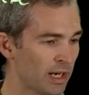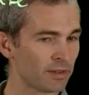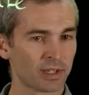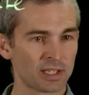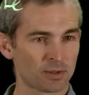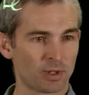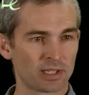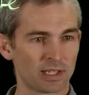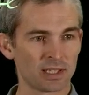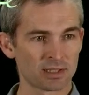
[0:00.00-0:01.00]
of these
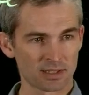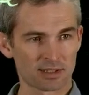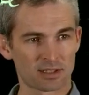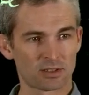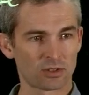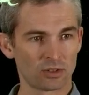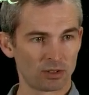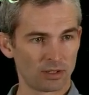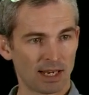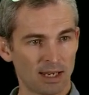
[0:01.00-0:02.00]
quantities
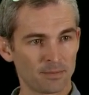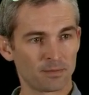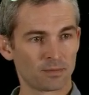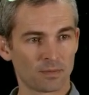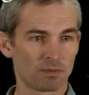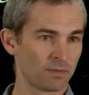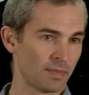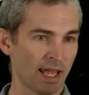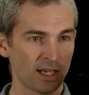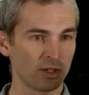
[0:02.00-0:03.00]
to
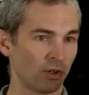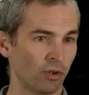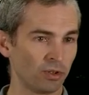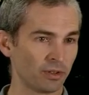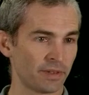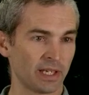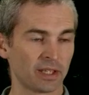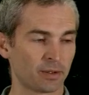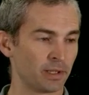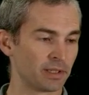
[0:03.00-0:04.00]
any or all of the other
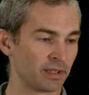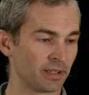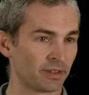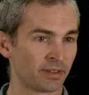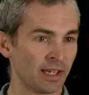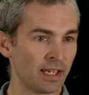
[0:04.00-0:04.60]
quantities.